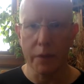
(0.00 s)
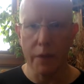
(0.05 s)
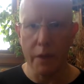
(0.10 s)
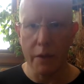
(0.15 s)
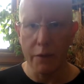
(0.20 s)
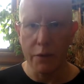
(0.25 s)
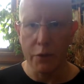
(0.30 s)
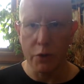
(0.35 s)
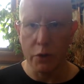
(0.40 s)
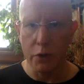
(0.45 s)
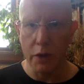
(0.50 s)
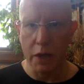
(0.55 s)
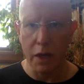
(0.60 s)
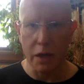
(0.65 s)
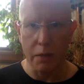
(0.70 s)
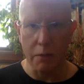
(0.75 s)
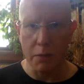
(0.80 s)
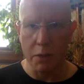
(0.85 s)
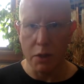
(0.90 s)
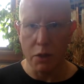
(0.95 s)
if you're
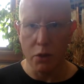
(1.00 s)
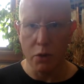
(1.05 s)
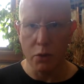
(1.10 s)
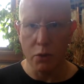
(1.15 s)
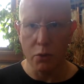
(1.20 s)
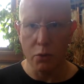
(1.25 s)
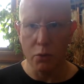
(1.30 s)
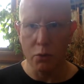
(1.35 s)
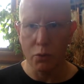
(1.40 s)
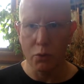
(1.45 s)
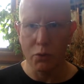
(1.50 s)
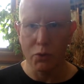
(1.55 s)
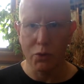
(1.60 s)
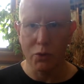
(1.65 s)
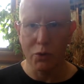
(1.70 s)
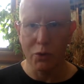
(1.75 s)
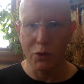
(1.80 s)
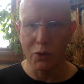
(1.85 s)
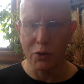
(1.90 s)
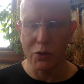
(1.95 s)
like me who
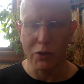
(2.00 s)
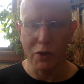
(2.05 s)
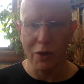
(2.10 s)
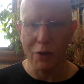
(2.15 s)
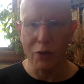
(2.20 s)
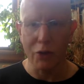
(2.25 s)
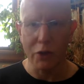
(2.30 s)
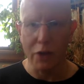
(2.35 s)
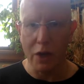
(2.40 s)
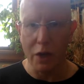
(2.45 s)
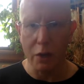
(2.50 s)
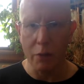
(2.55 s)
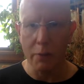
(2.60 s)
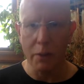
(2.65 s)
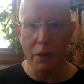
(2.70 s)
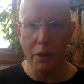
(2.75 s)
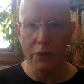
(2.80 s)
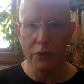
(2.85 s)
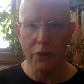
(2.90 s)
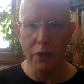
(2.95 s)
discovered
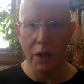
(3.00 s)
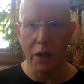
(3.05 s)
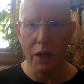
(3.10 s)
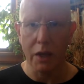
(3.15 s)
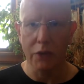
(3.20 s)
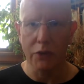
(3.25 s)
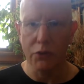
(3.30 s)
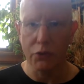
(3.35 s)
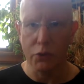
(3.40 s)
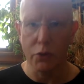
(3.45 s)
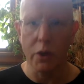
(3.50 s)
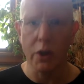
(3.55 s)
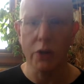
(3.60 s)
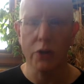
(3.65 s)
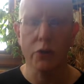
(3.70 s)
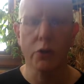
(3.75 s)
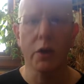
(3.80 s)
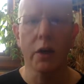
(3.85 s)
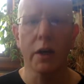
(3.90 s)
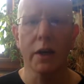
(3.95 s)
kettlebells and
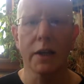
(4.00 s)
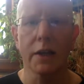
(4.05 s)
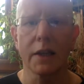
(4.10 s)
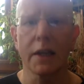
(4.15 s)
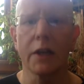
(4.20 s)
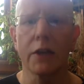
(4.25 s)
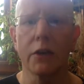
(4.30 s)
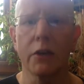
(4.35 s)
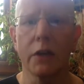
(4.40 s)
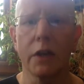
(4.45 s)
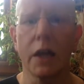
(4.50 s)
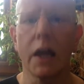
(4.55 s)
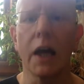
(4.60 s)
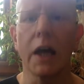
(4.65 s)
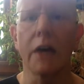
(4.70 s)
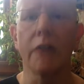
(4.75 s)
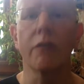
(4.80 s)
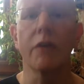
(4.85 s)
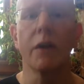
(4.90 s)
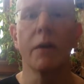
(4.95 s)
strength training later in
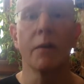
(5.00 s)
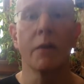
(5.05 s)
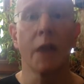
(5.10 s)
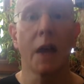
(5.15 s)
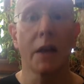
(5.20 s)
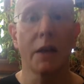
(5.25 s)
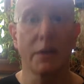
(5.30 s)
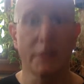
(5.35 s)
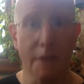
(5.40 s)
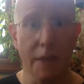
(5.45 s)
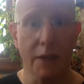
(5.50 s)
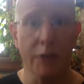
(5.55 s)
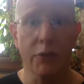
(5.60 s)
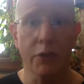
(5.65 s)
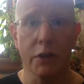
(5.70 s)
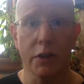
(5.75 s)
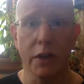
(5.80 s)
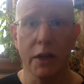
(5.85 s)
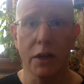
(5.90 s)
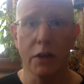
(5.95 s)
life,
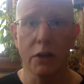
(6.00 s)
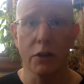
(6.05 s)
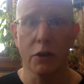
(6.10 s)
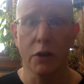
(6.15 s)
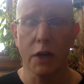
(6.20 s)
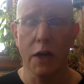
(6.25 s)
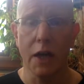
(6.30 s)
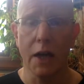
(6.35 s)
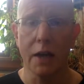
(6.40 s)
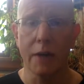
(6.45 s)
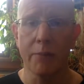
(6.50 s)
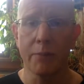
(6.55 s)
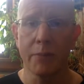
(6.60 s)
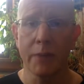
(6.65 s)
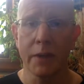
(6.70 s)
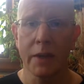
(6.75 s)
definitely take a look at it.